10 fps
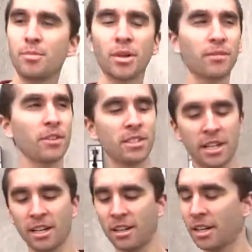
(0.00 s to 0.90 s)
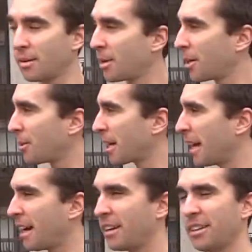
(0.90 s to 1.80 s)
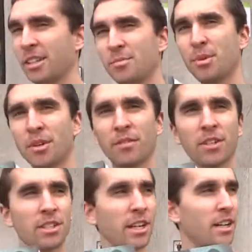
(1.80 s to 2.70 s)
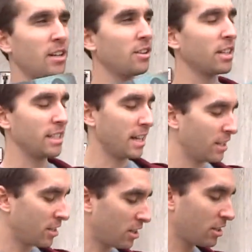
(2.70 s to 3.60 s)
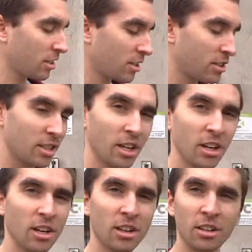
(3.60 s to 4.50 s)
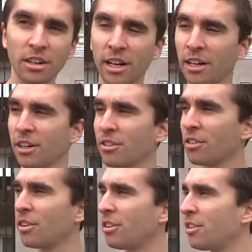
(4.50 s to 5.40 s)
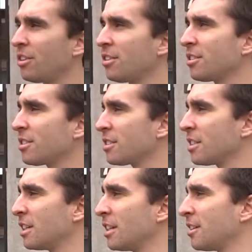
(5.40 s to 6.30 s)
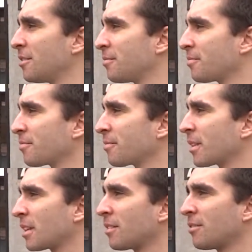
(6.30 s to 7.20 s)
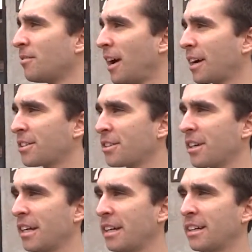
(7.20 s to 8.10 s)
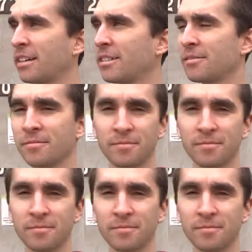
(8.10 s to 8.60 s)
book for sale. Anybody want a calculus book for sale? Only $10. Learn integrals, factoring